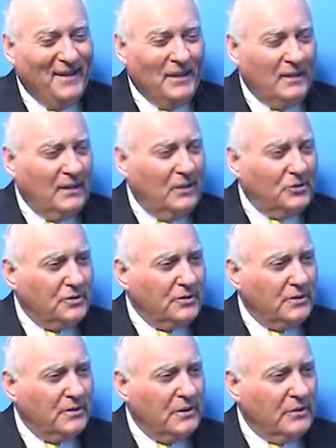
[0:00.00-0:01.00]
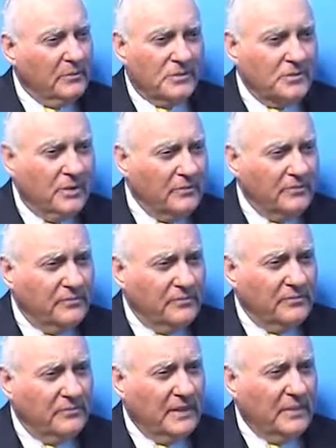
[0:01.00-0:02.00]
an agent that will solve
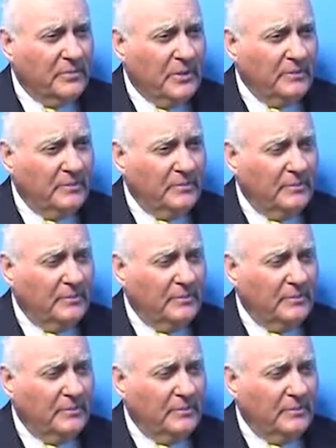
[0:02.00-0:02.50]
that problem.